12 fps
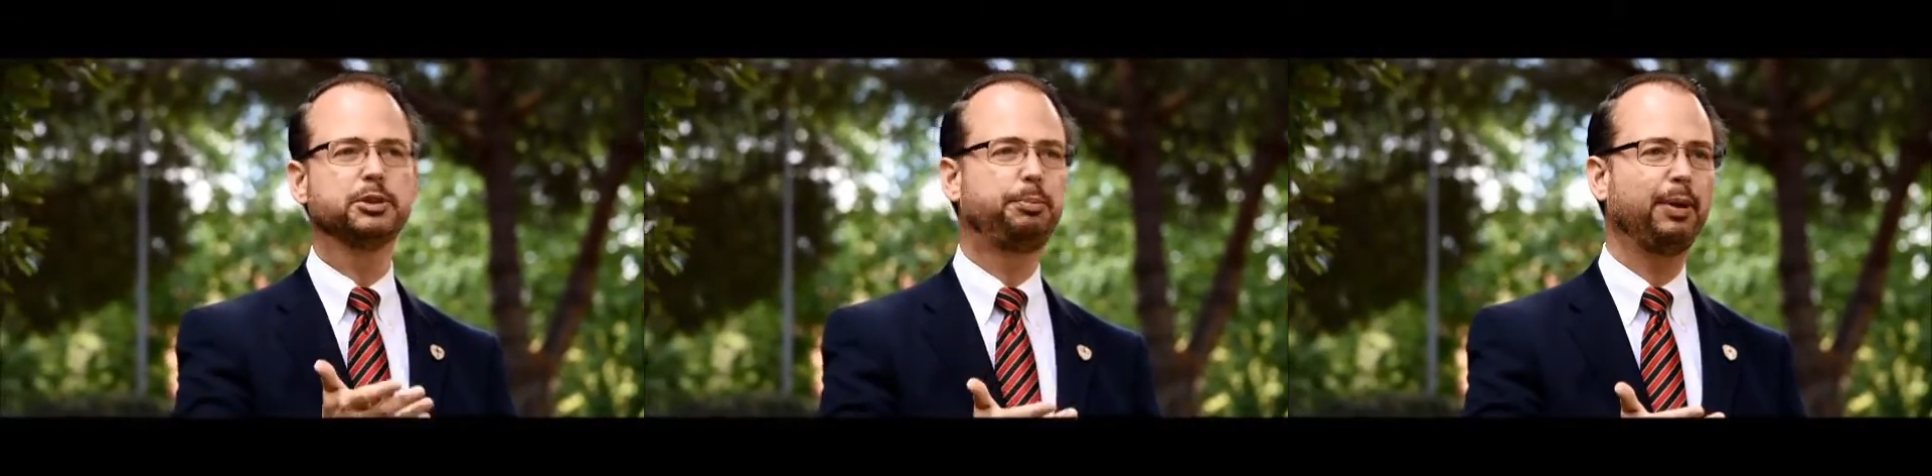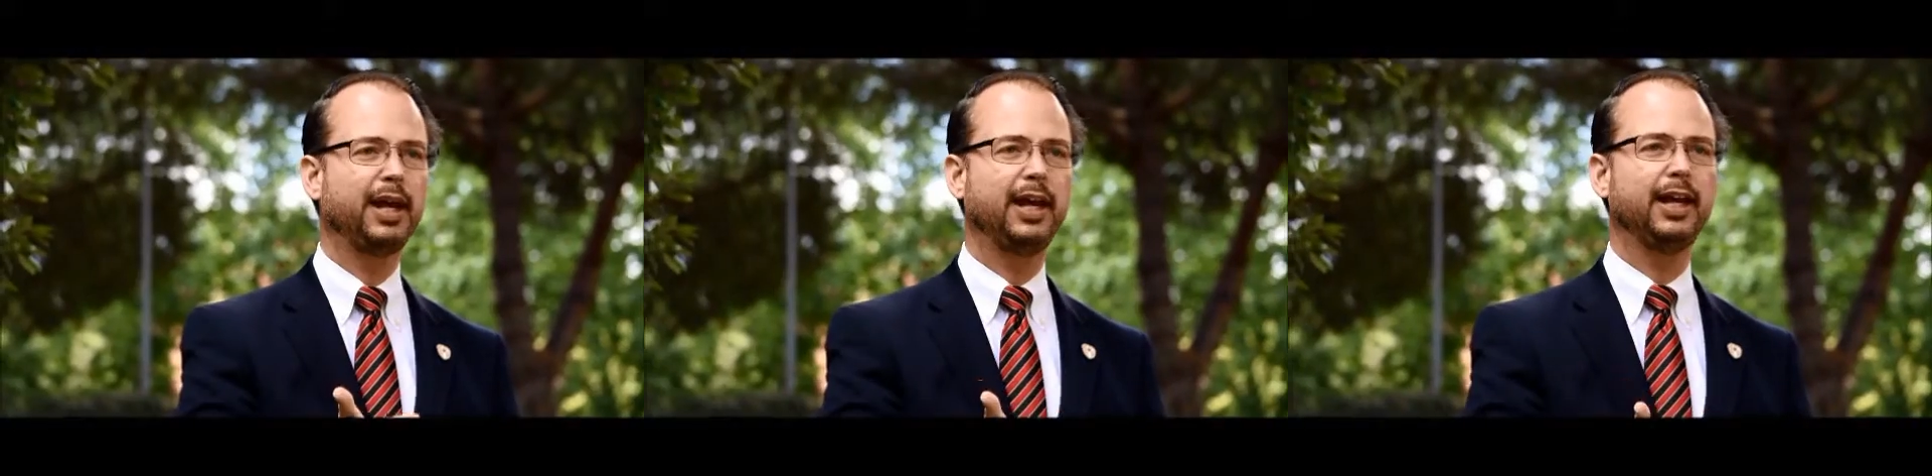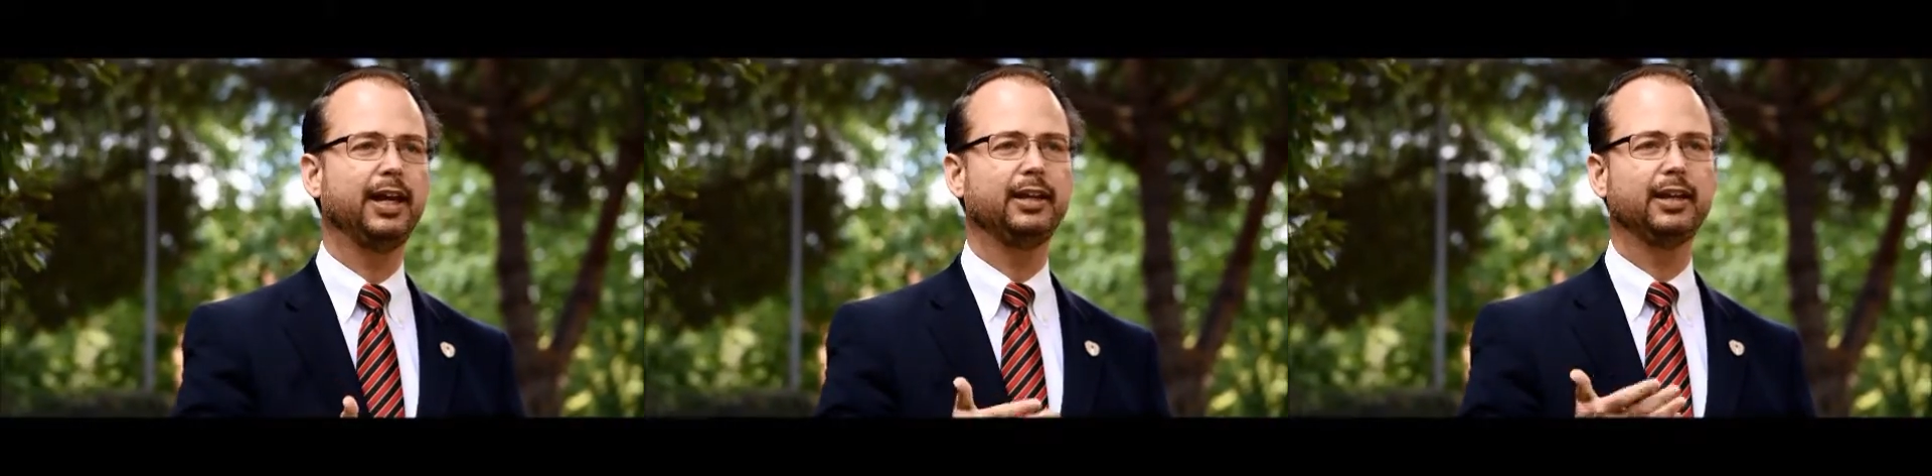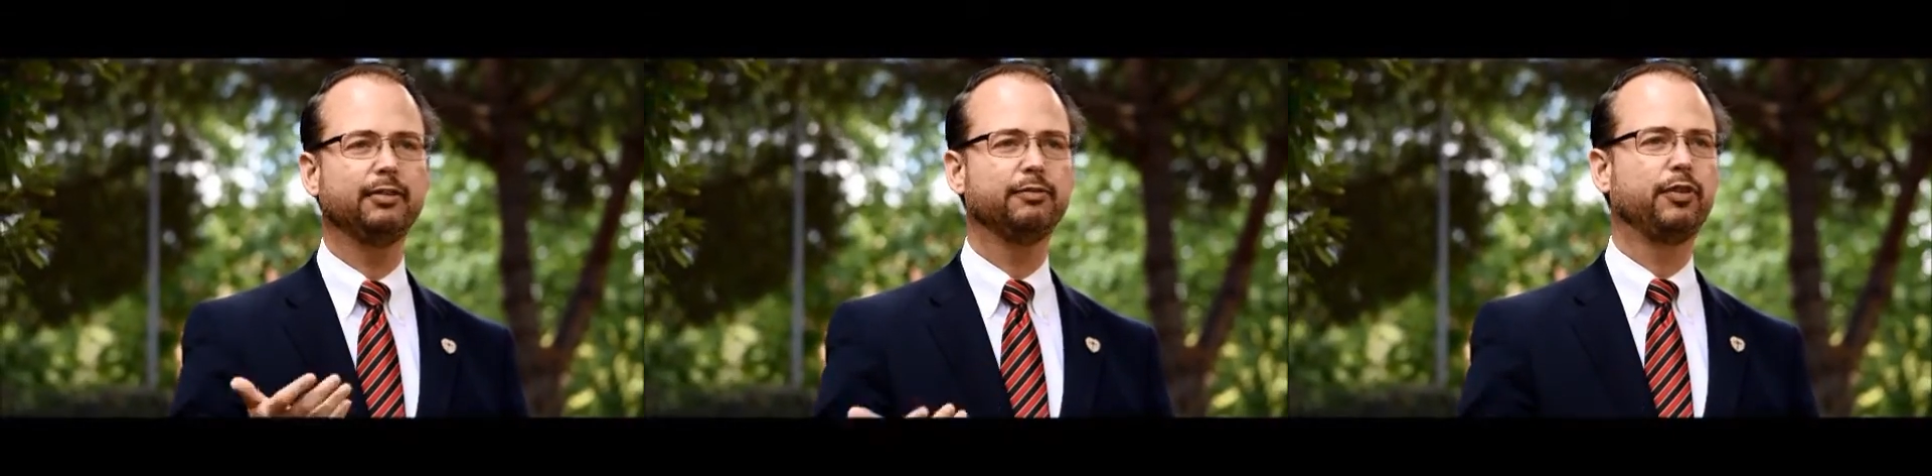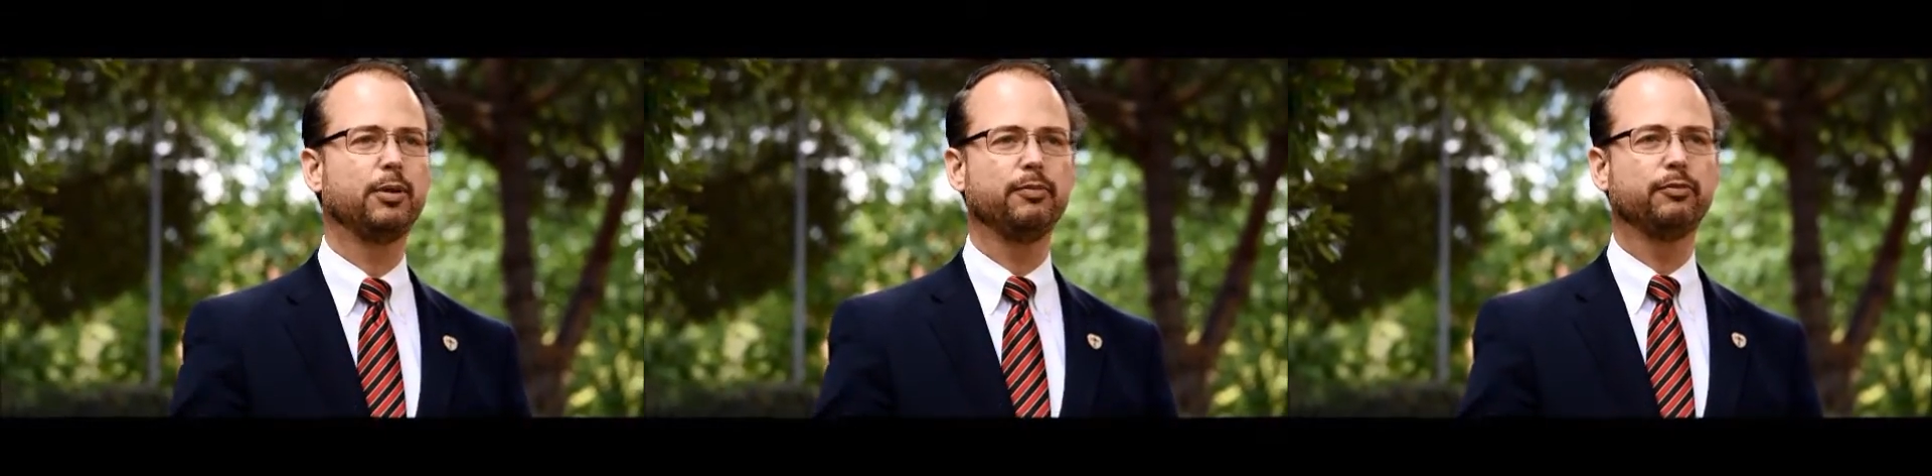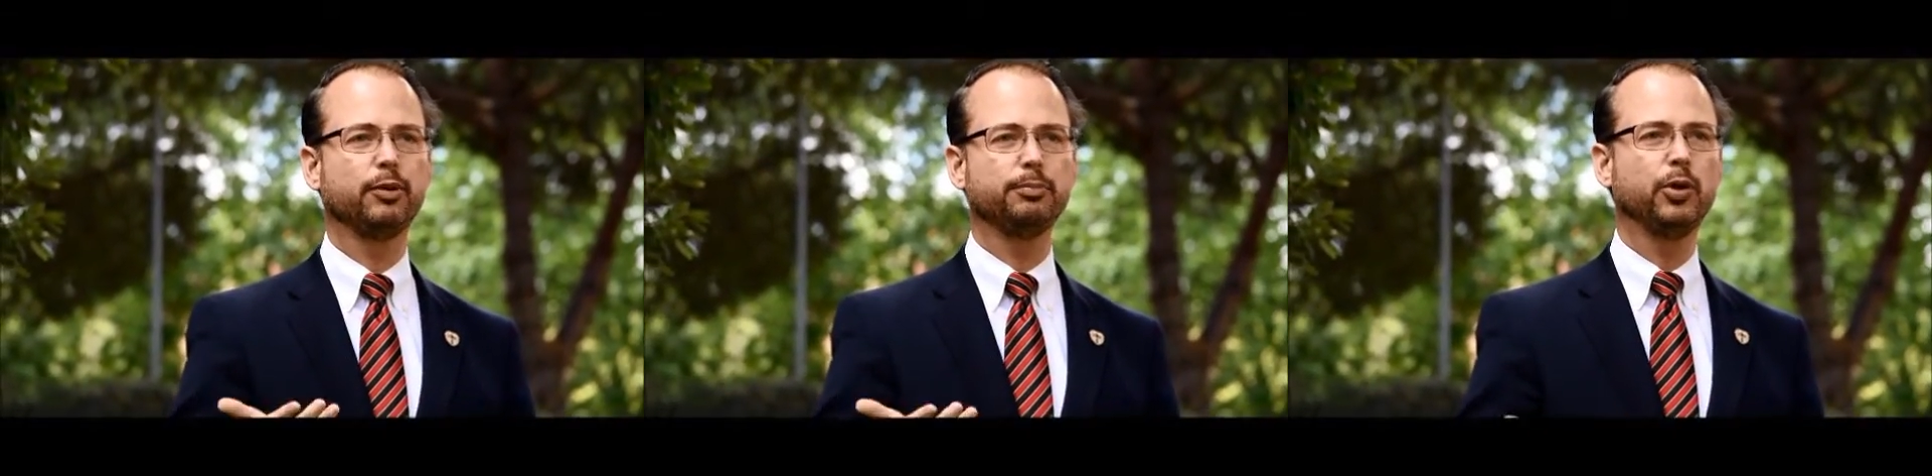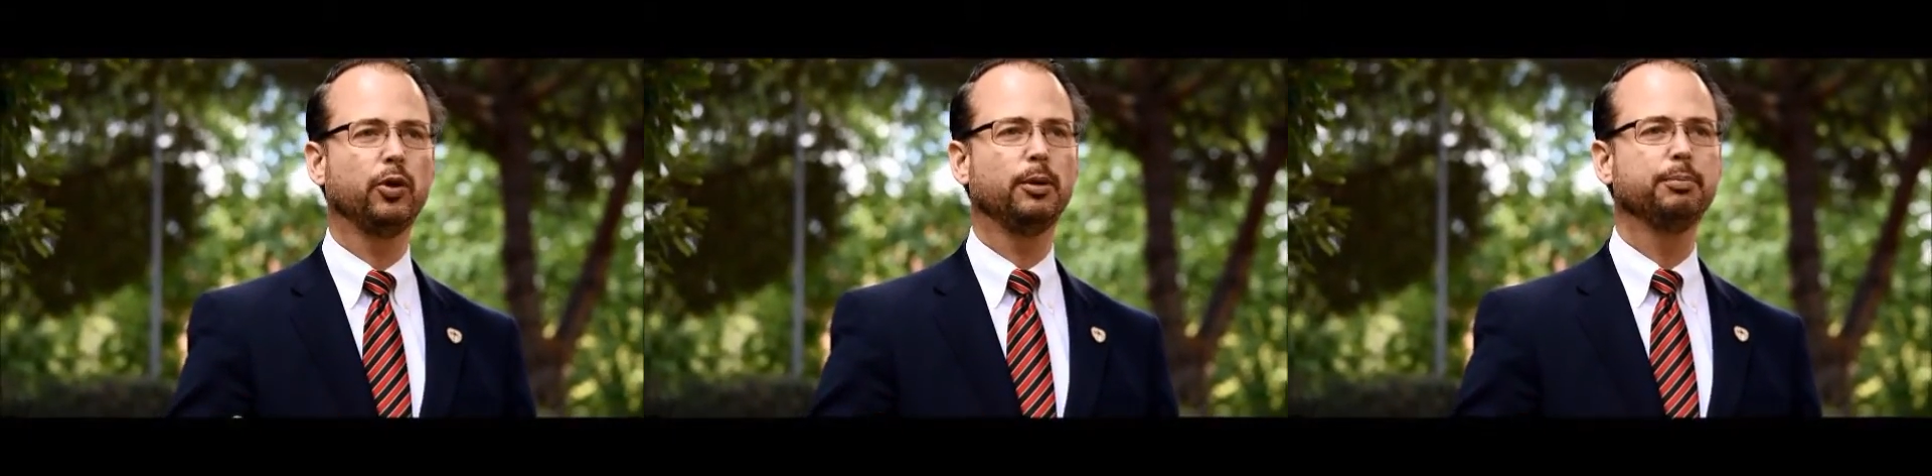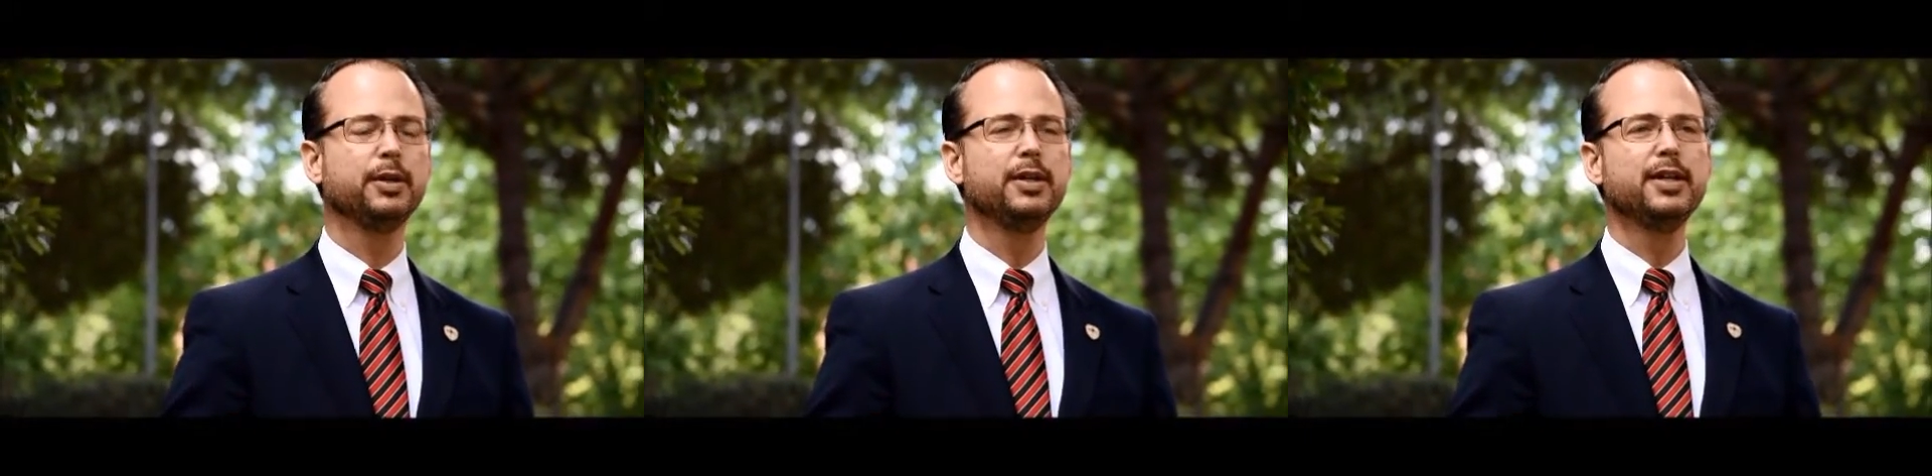Spain, and from, from Europe.